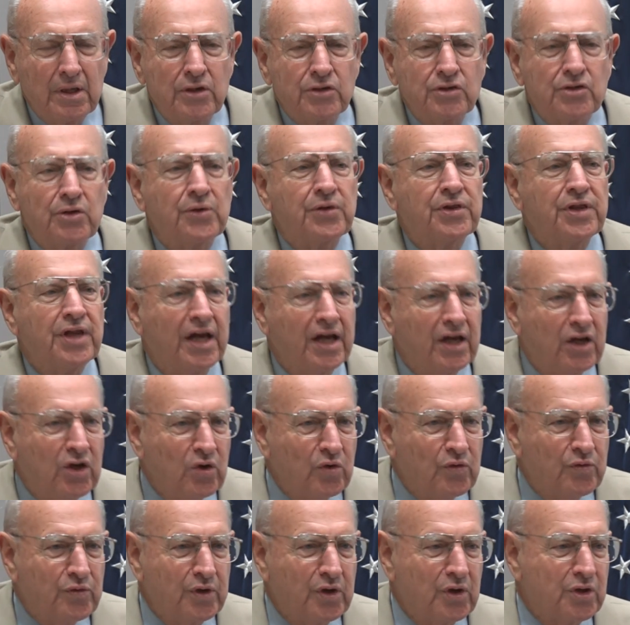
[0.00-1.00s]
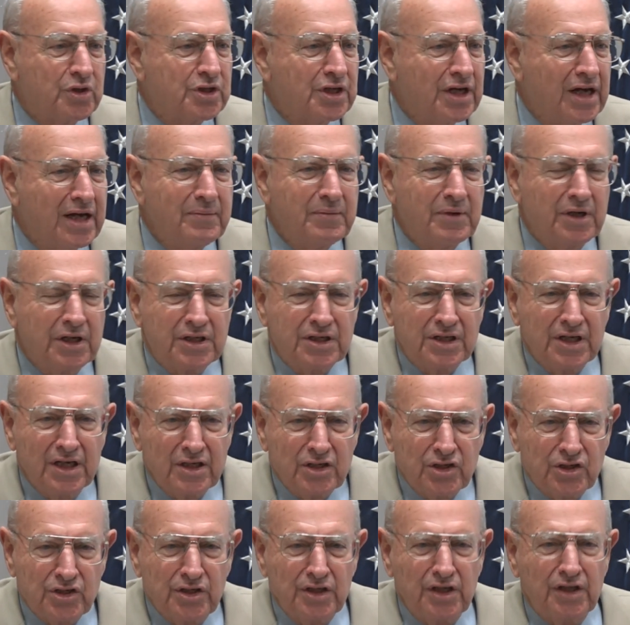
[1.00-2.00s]
So thank you for your time and
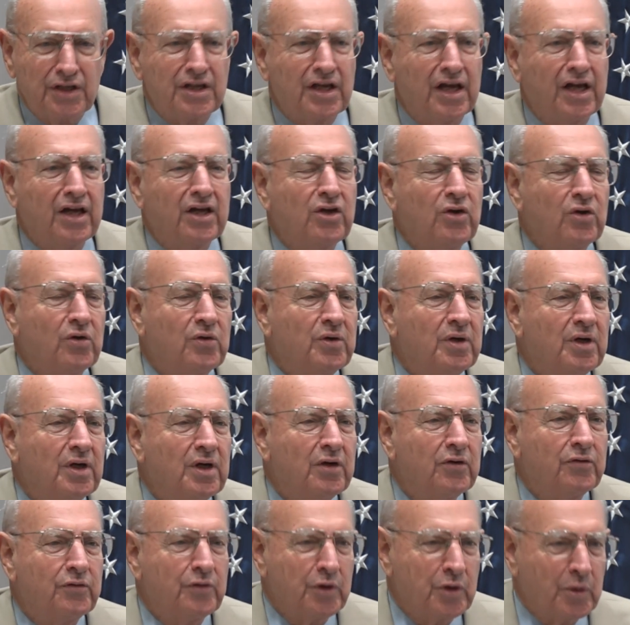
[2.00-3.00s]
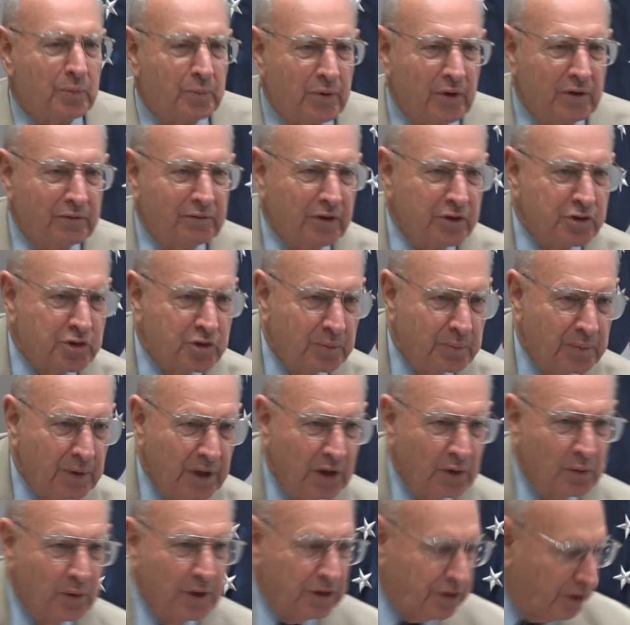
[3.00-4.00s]
attention, and thank you for the privilege of
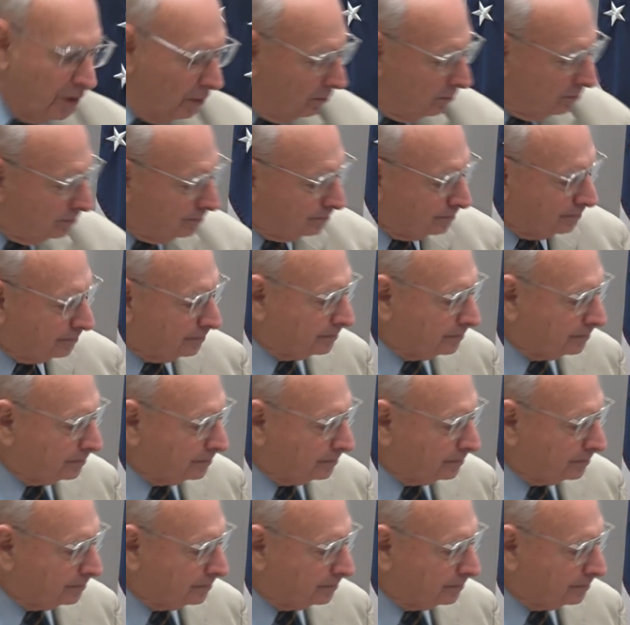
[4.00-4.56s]
being with you.